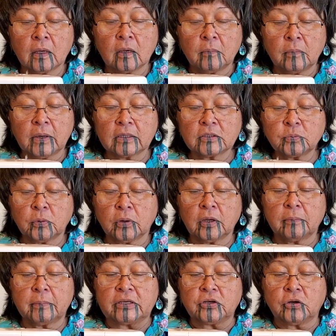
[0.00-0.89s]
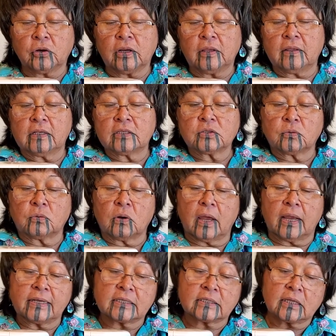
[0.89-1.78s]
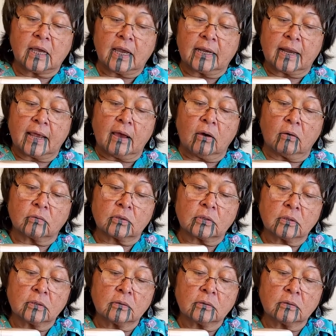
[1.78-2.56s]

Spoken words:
because we're going to be turning this right side out